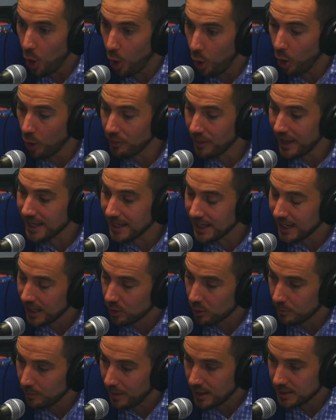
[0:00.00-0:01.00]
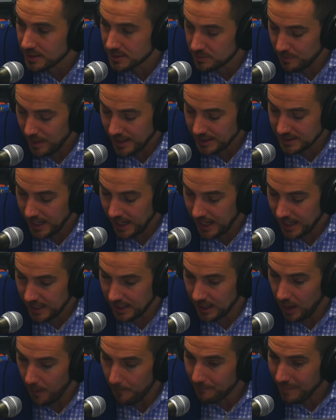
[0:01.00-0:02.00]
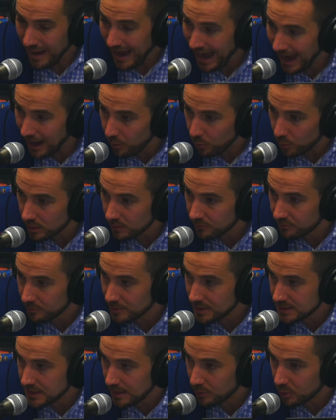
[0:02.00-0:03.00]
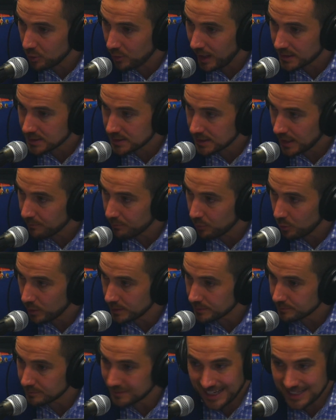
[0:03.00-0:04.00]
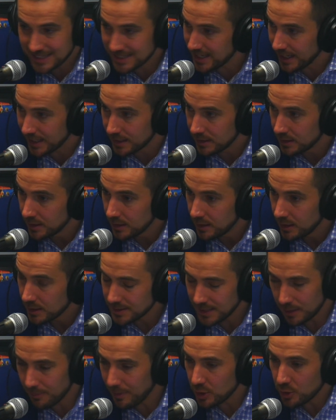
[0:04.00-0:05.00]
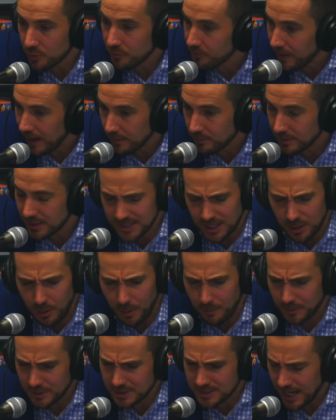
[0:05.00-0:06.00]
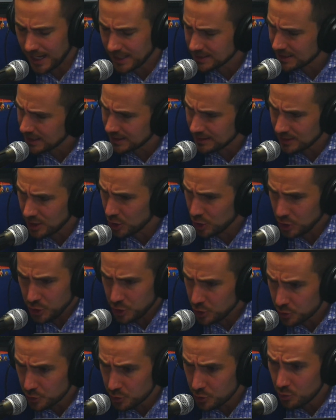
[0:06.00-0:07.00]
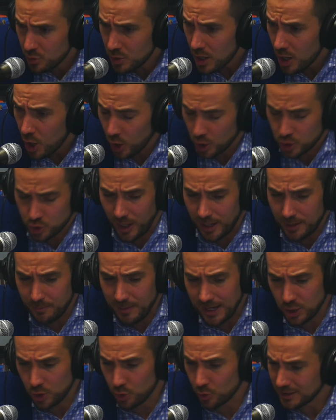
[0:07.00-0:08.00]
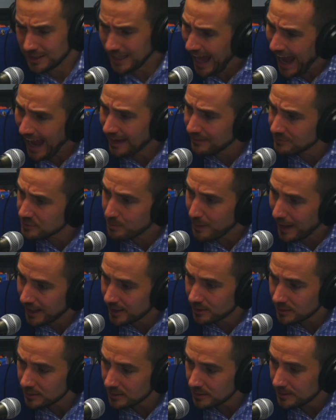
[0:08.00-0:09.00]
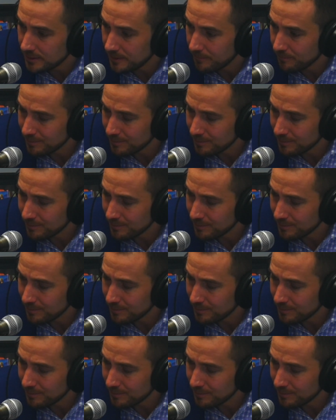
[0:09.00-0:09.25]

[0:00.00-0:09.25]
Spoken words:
All they care about is maintaining power from the Democrat standpoint. That's it. It's not about your family. It's not about protecting you or trying to make your lives better.